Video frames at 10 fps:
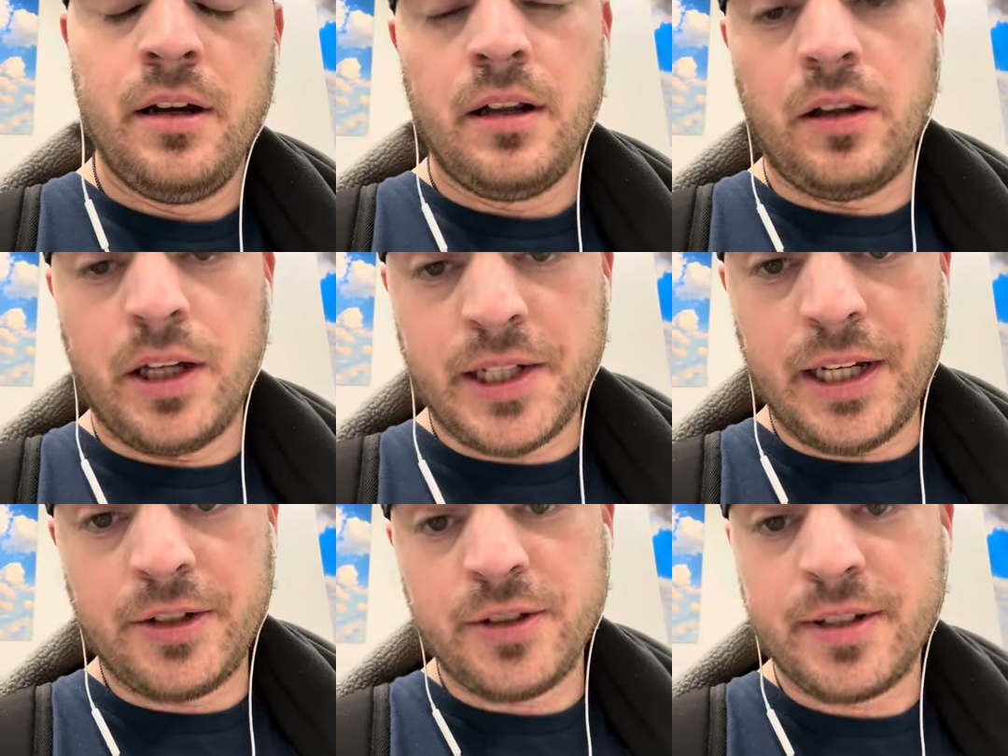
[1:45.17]
Los
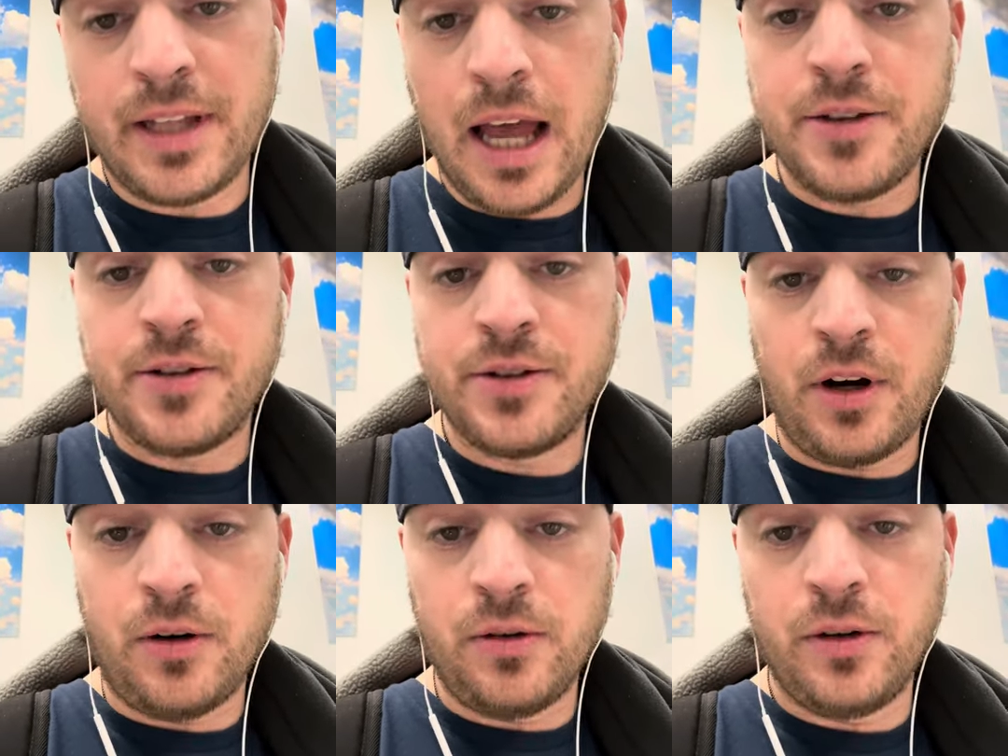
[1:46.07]
Angeles Dodgers
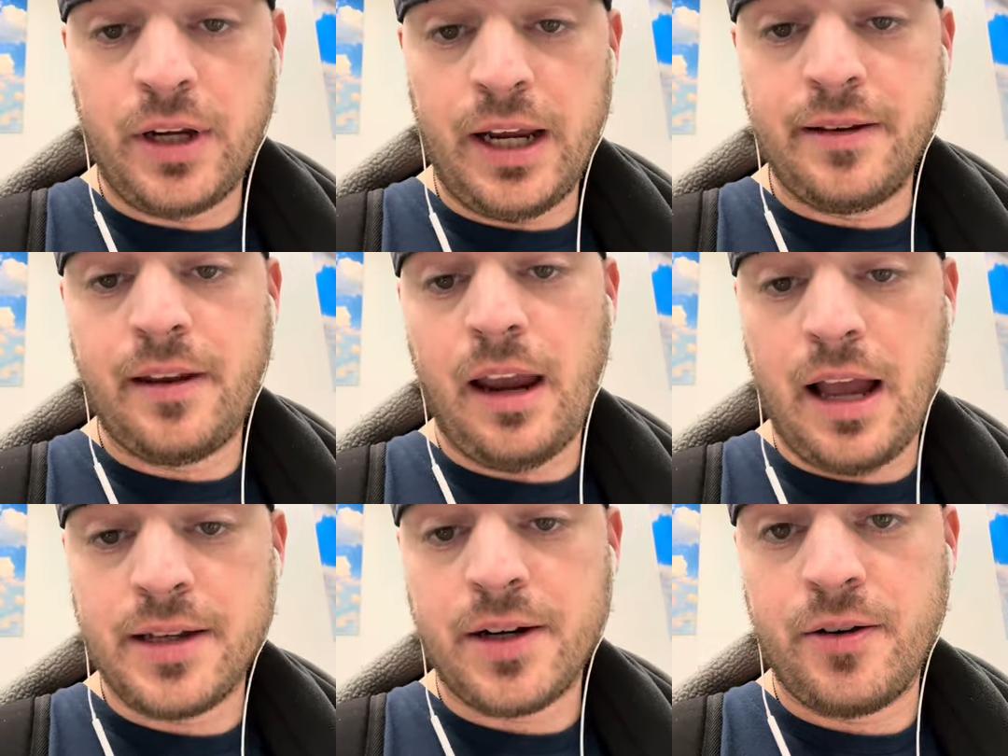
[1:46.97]
are looking at
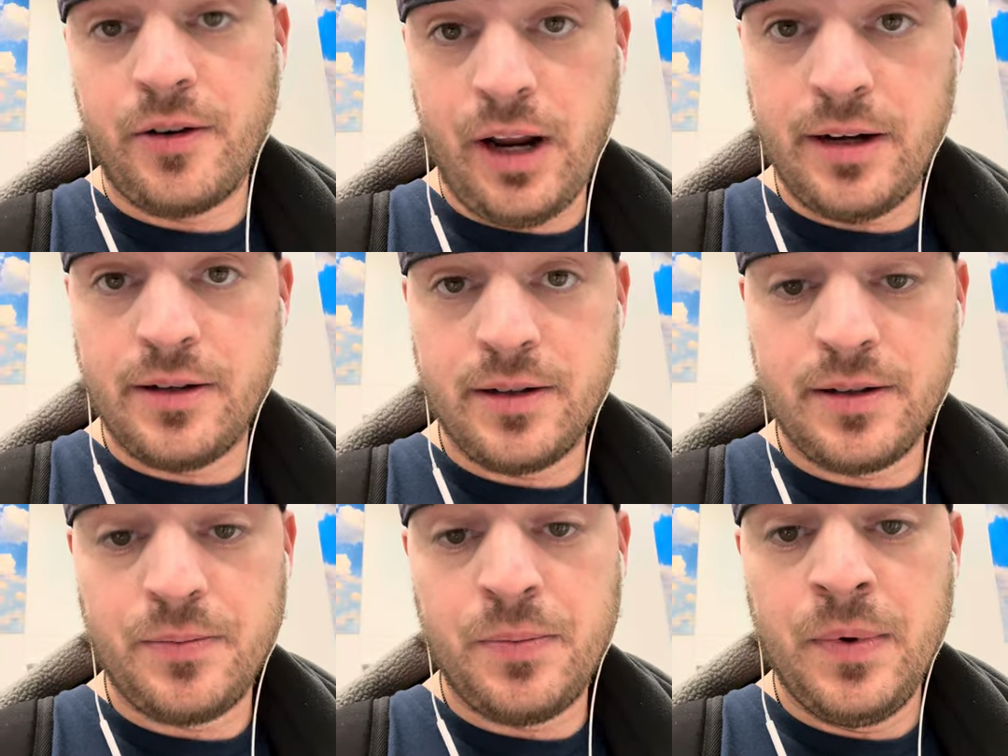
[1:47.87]
Teoscar Hernandez
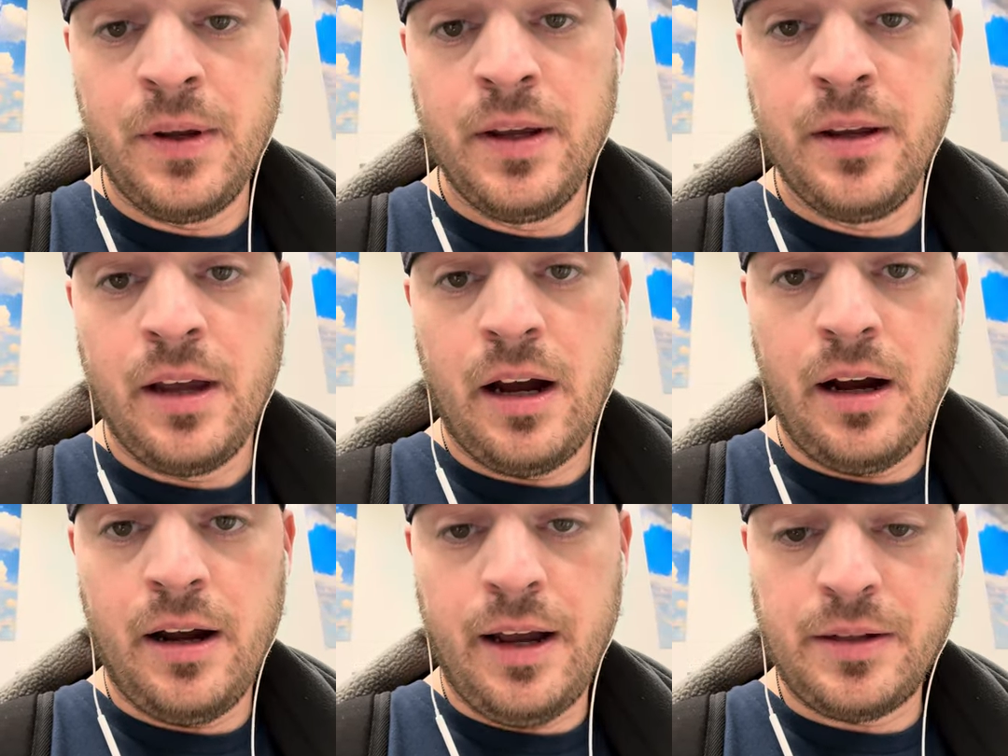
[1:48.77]
as,
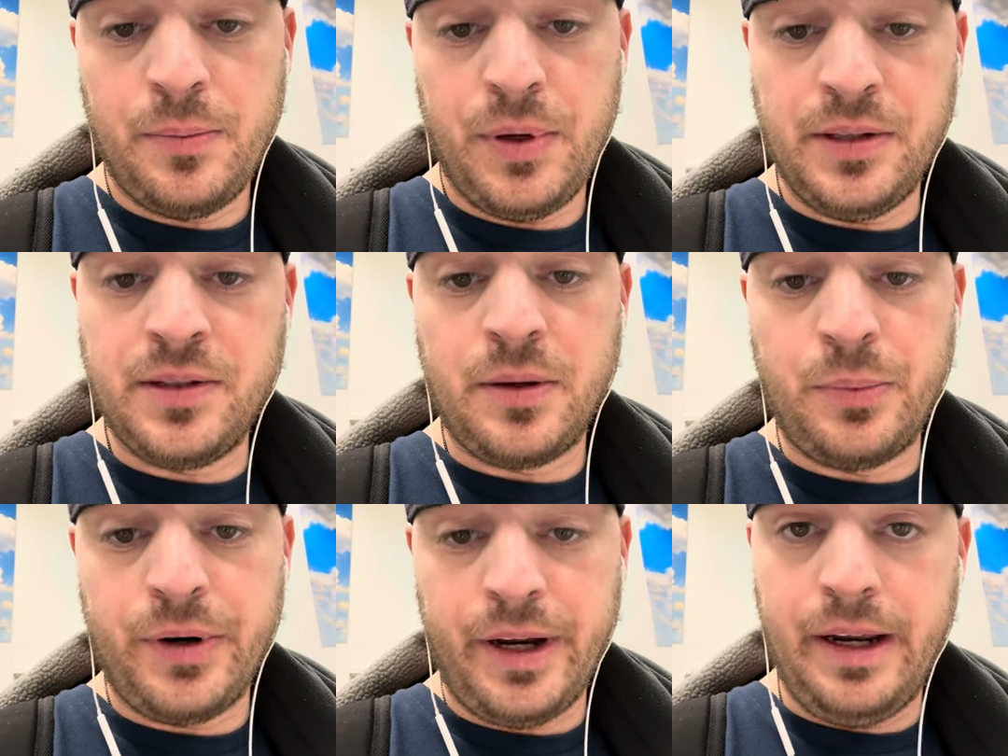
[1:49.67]
uh, as a piece to
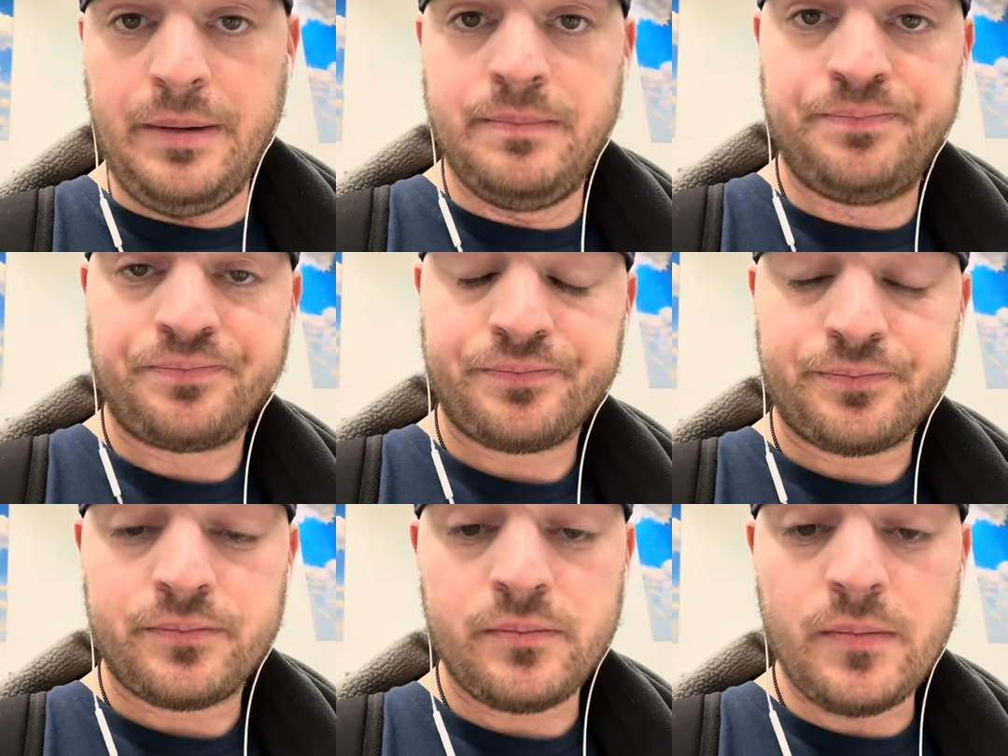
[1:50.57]
bring in.
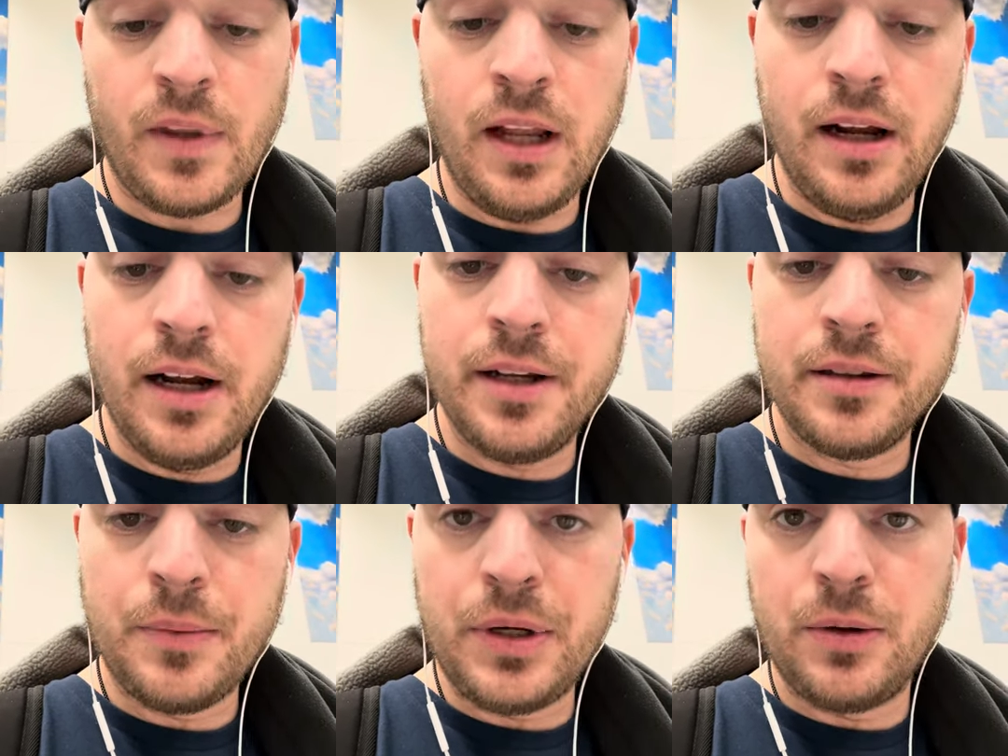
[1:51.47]
Uh,
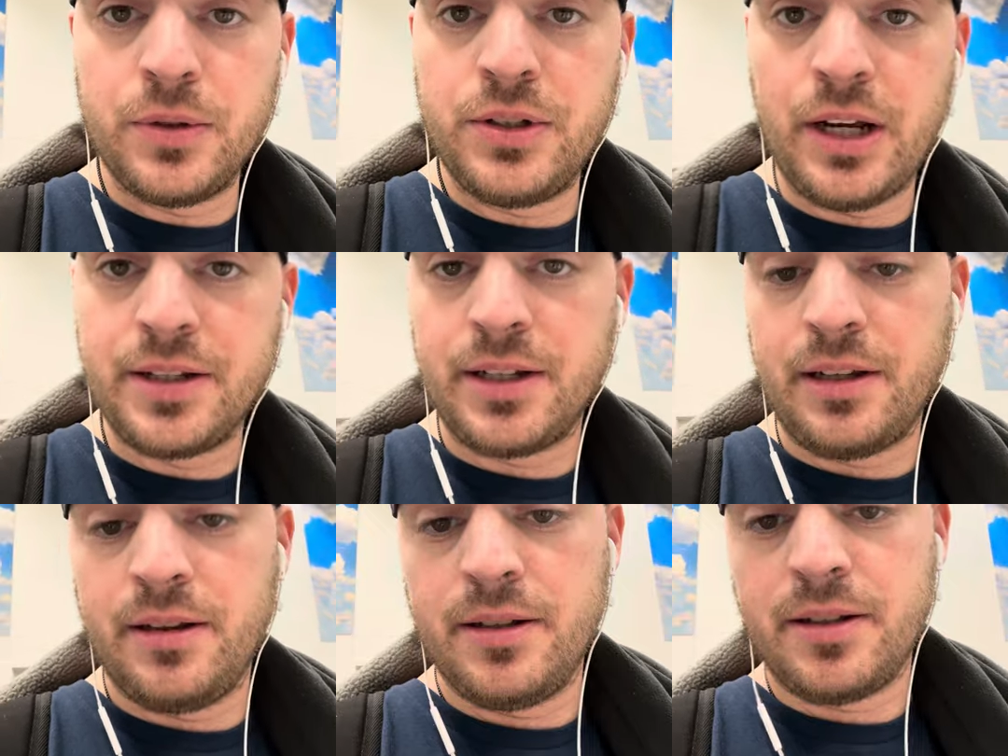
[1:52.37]
let me know what you guys think
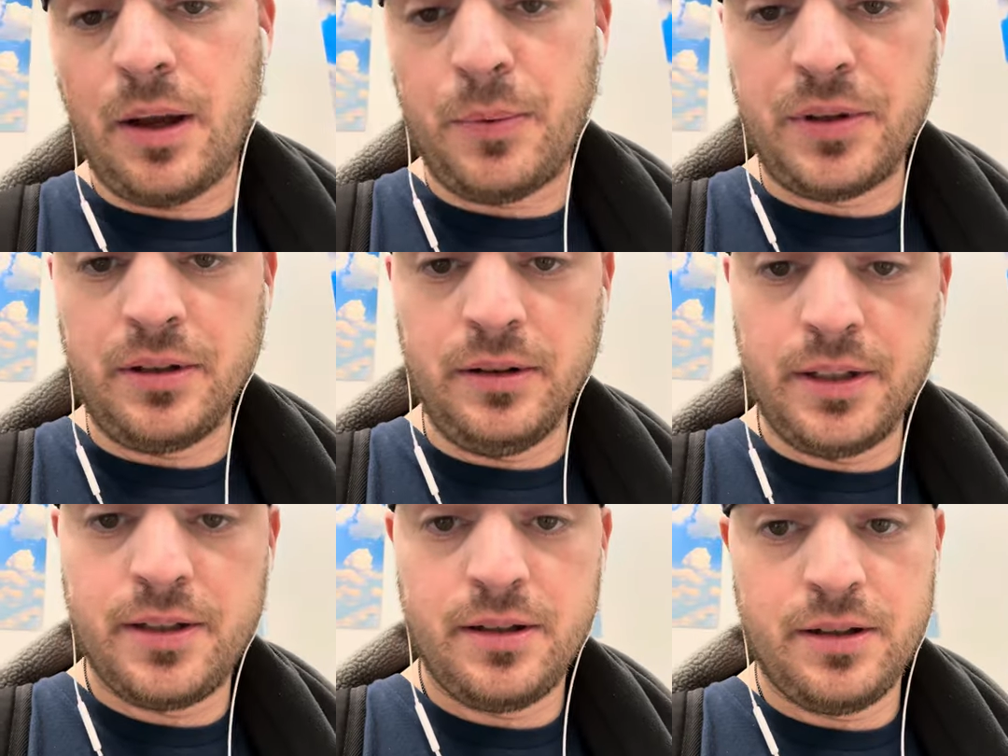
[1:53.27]
of this. I'll put the
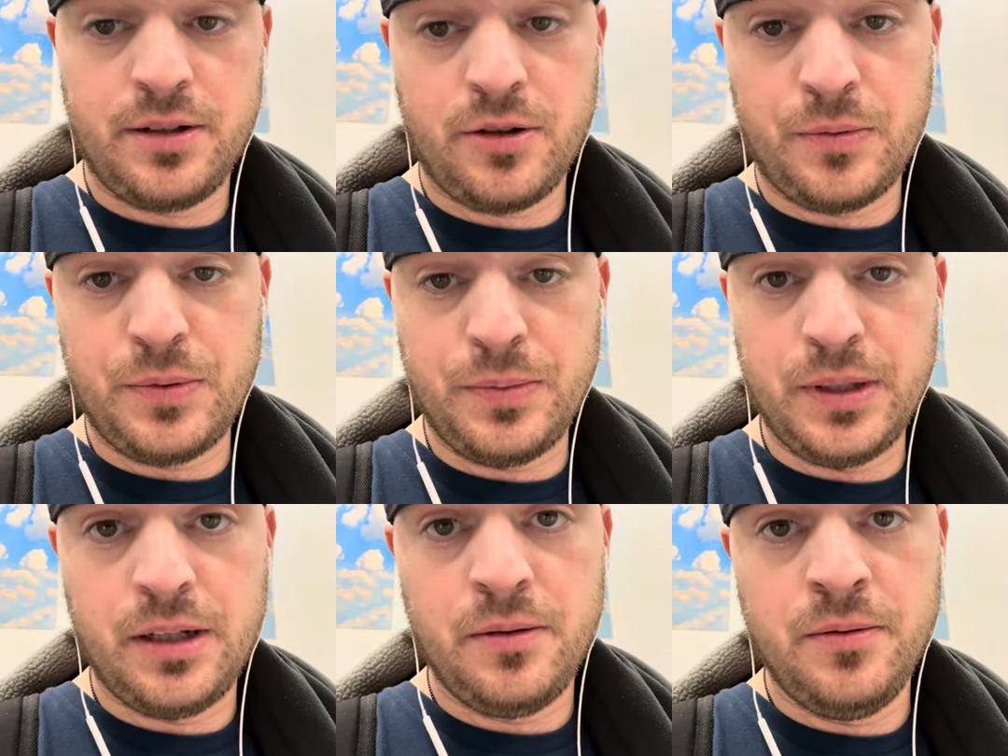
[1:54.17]
links in the description
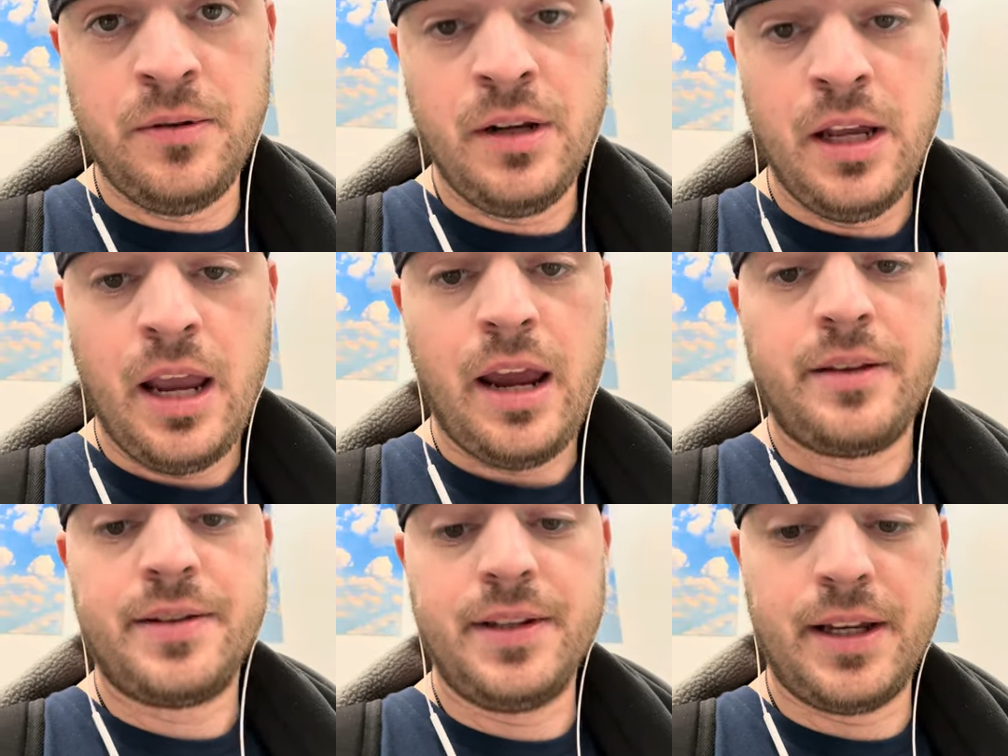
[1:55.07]
below.
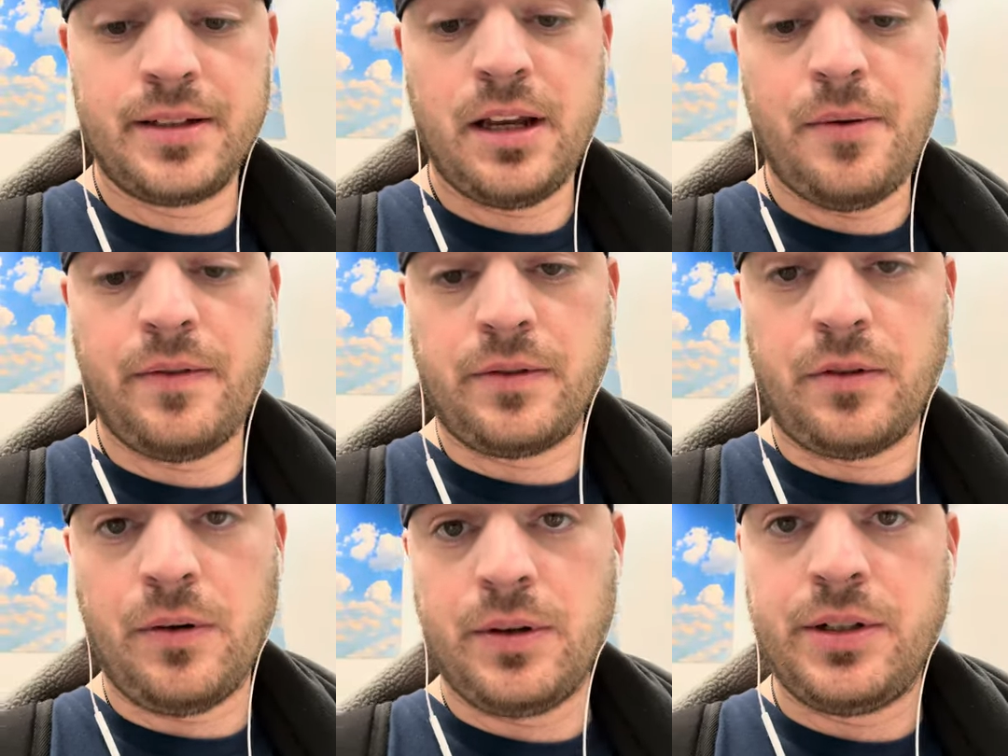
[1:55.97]
Until next time, have a
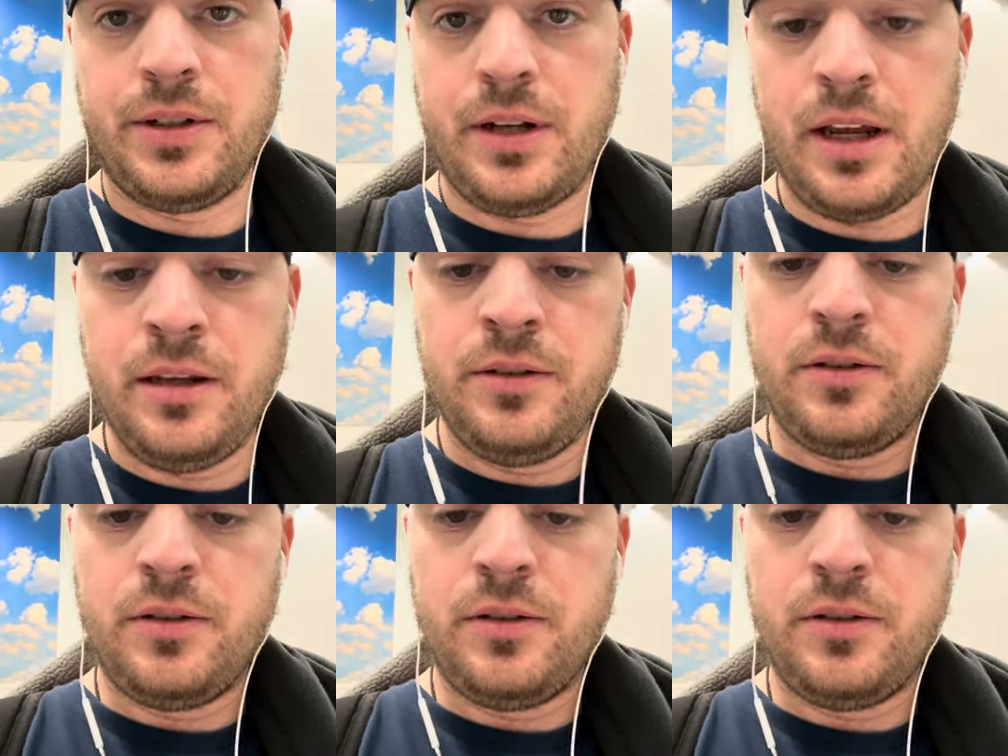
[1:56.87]
great rest of your day.